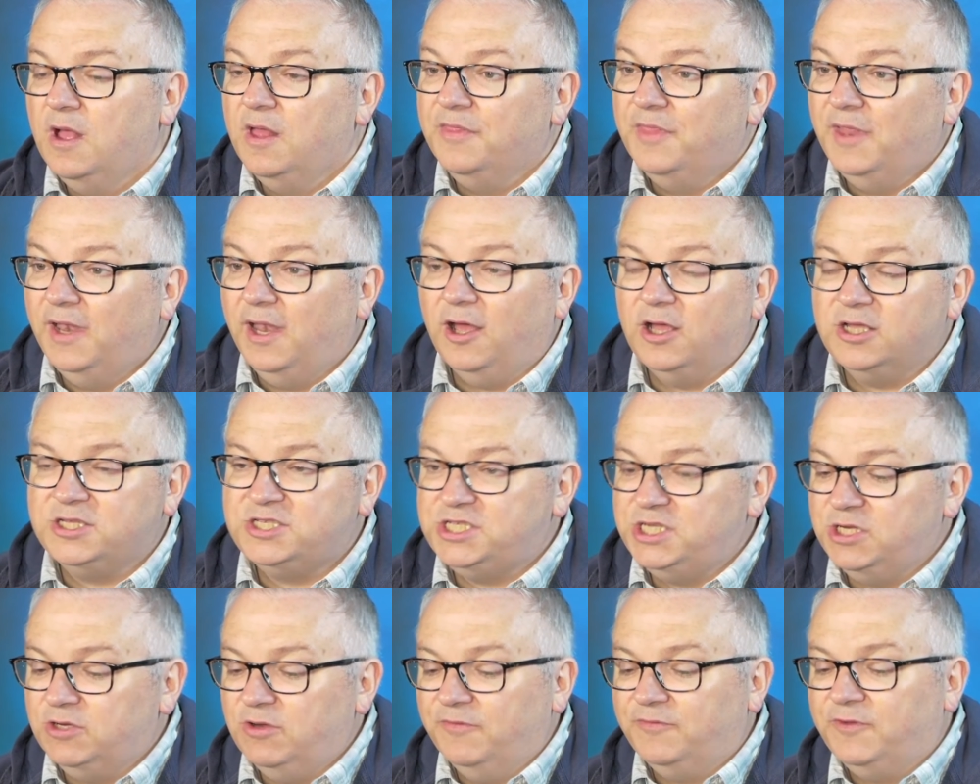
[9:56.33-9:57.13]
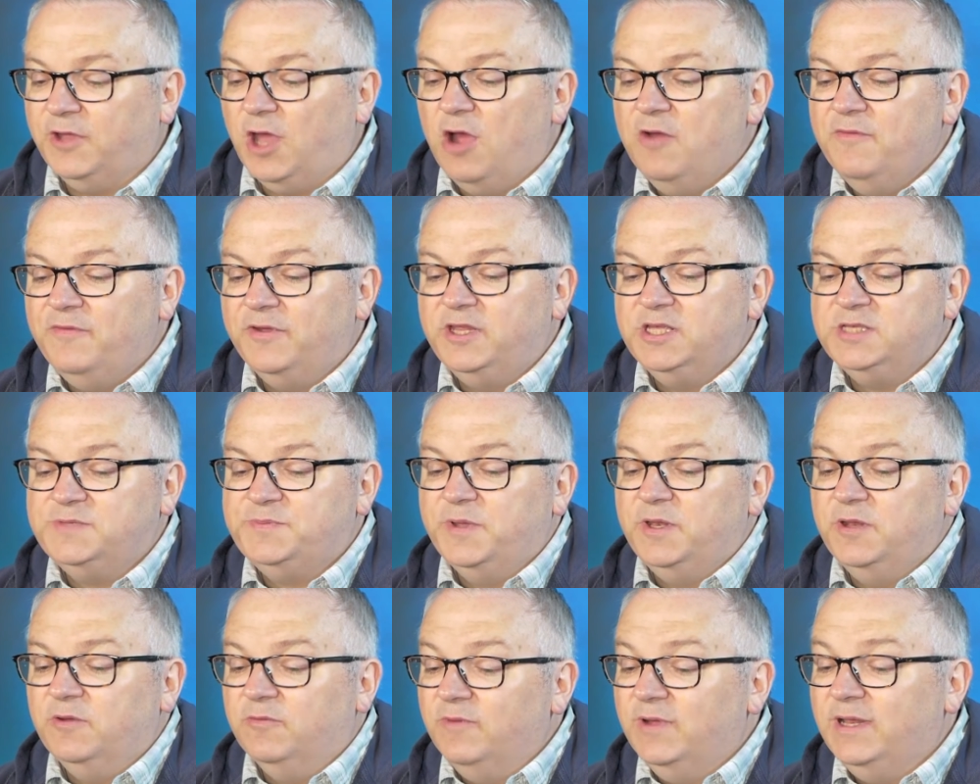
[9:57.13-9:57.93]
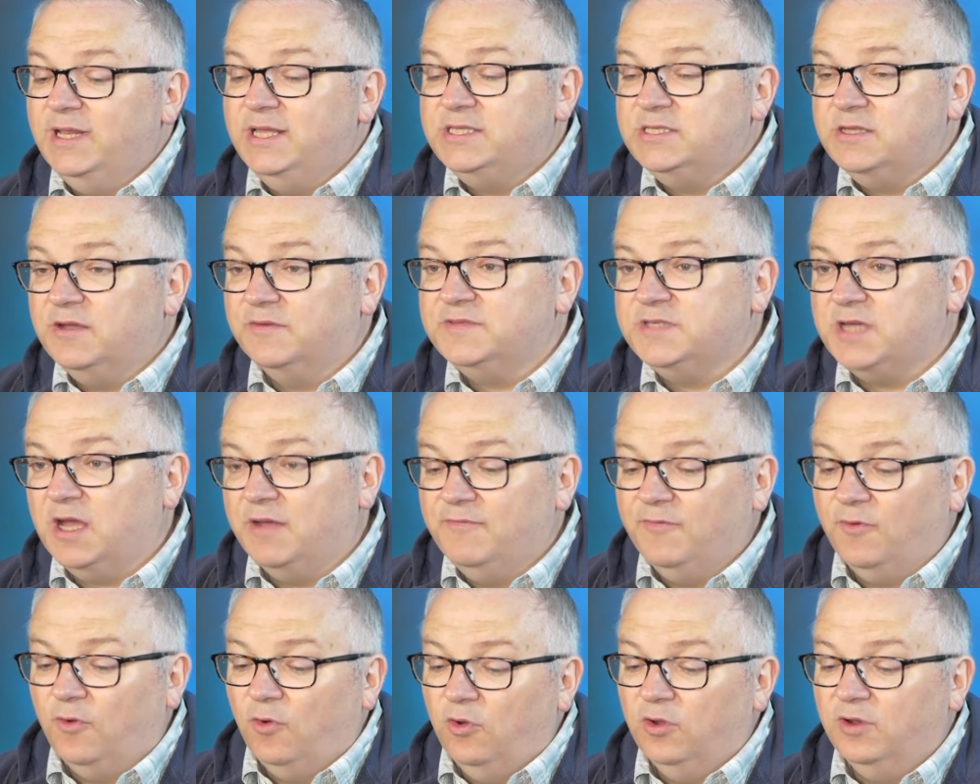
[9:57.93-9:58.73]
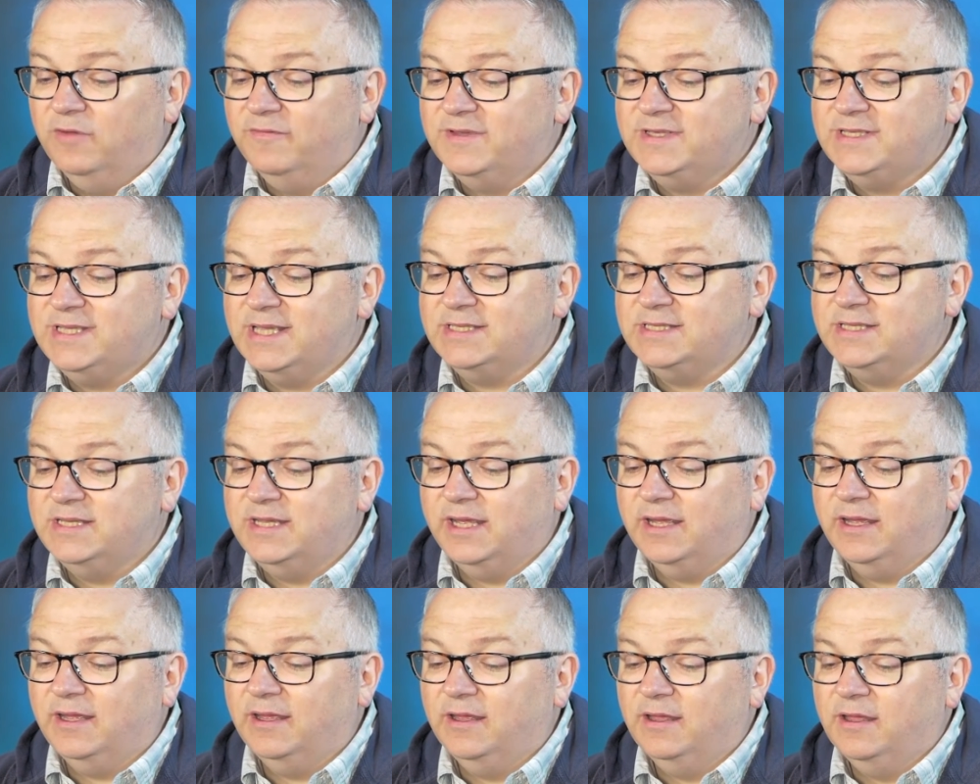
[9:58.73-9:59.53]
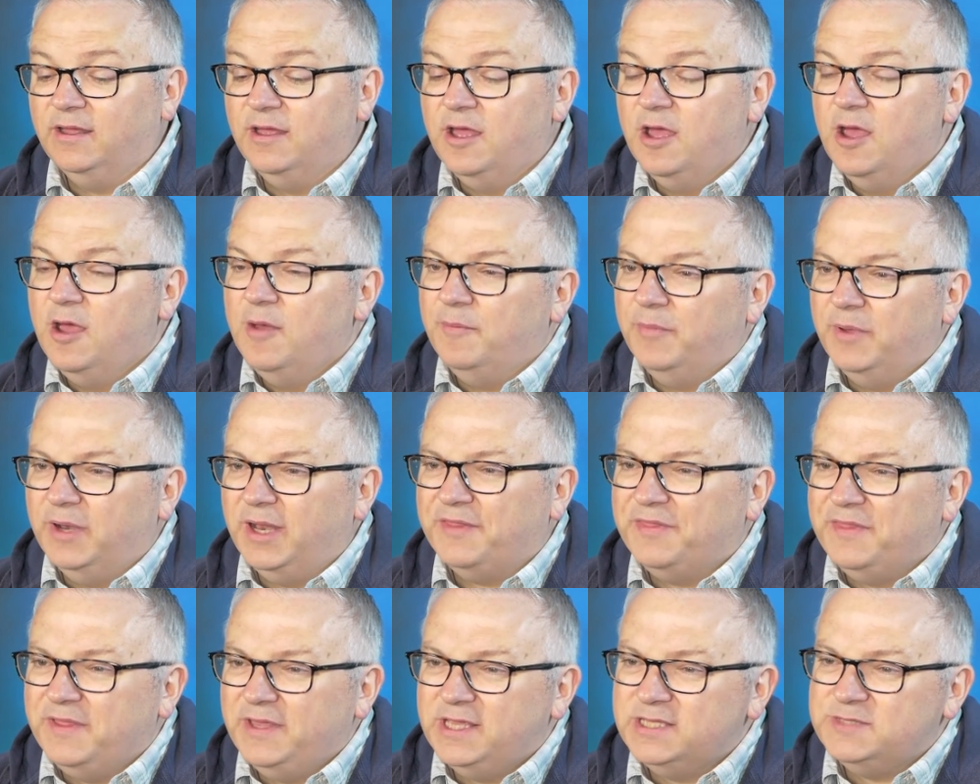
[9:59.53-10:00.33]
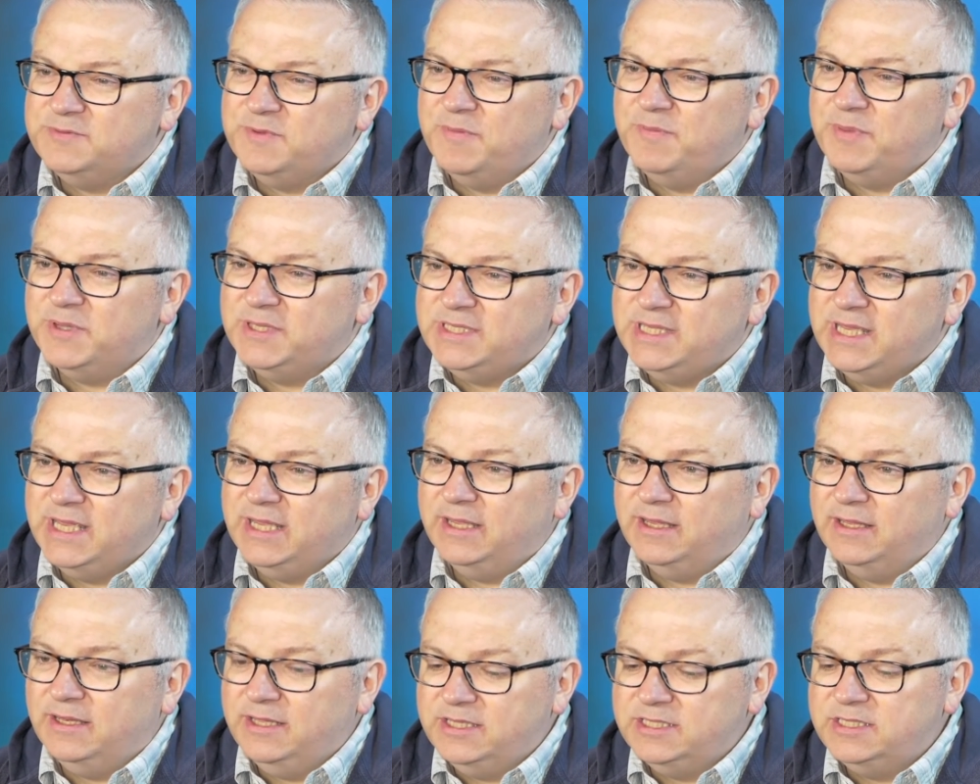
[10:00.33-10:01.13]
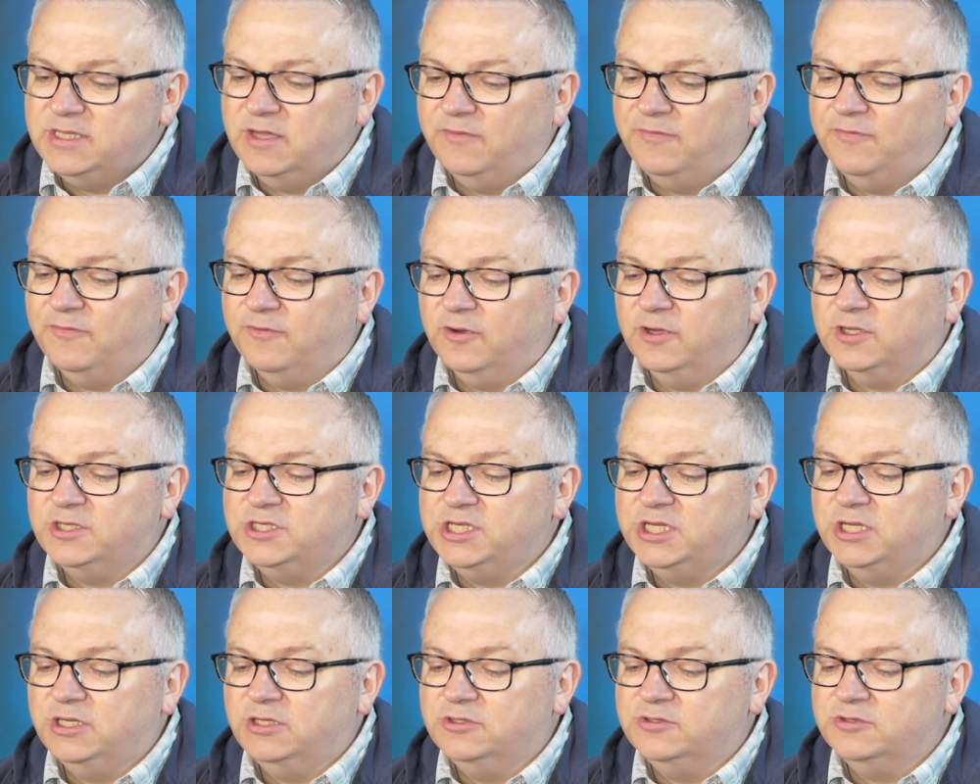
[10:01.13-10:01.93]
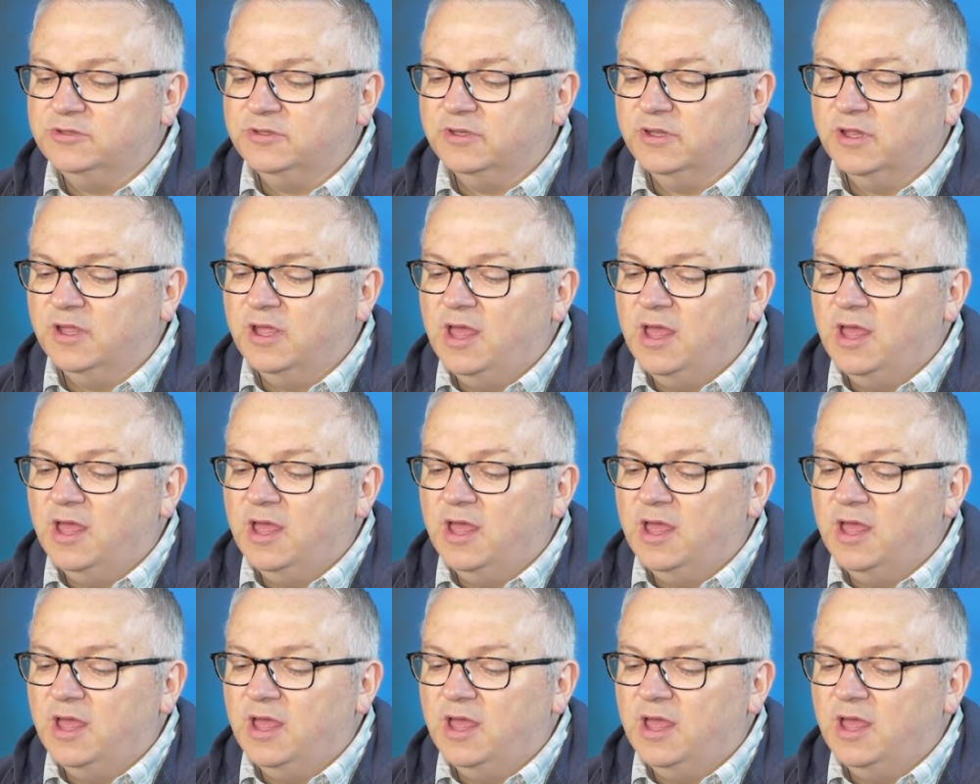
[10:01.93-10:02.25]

The last year of COVID has been a really tough time for all of us, hasn't it? But I think it's been particularly tough for our children.